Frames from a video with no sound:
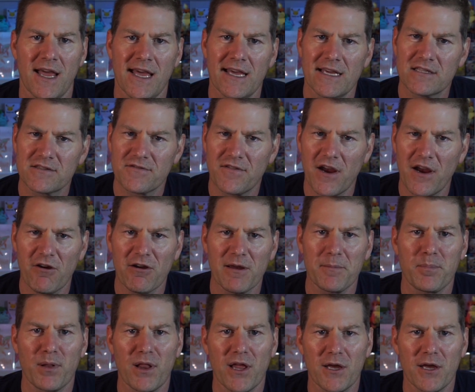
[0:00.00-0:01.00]
It's very
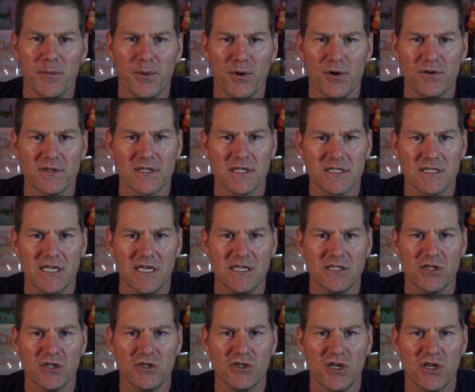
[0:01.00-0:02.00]
playable in the
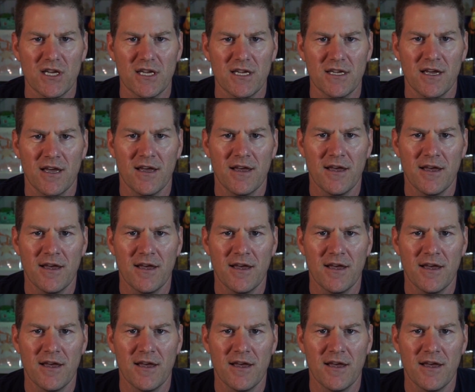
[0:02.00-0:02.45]
TCG,